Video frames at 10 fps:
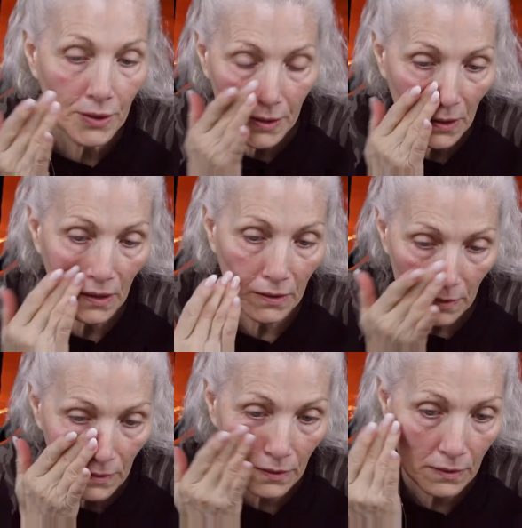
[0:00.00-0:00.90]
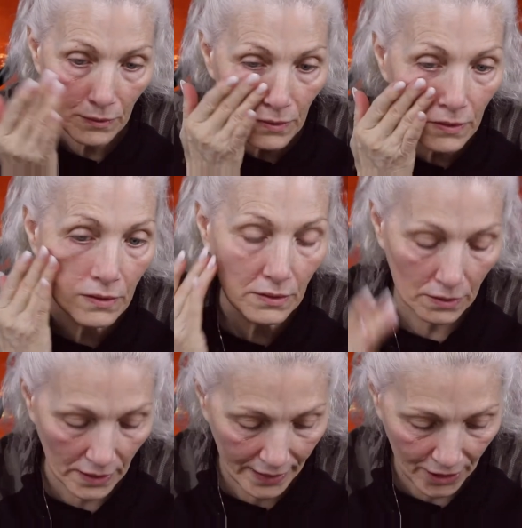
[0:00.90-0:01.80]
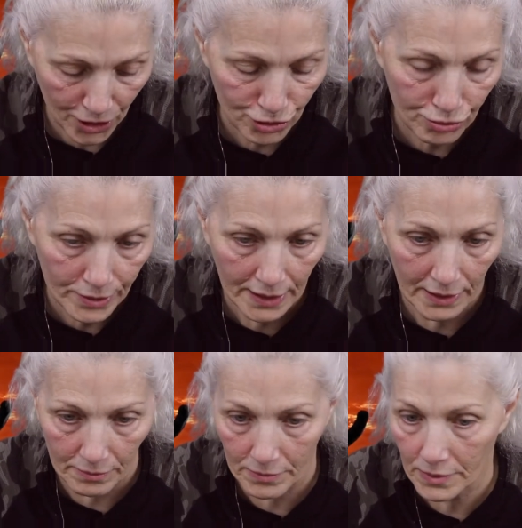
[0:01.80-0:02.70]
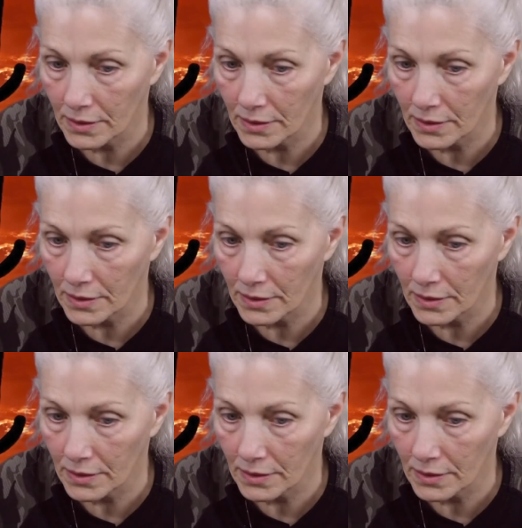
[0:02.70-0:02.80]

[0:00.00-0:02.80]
it on like a cream,